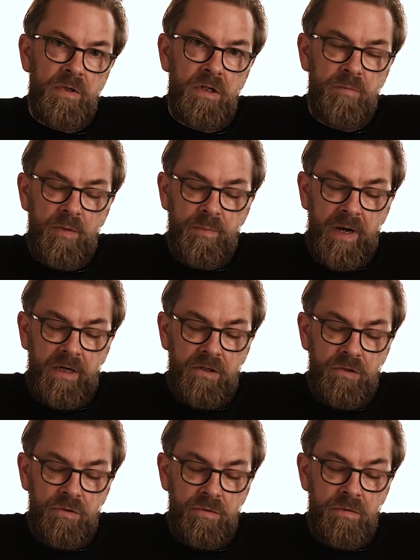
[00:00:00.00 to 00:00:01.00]
a little bit back
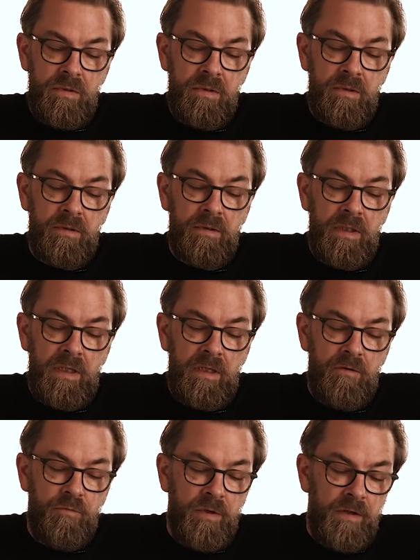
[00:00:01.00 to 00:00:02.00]
to
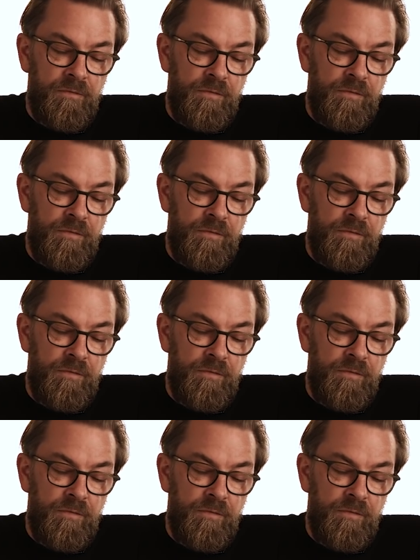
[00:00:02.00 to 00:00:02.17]
when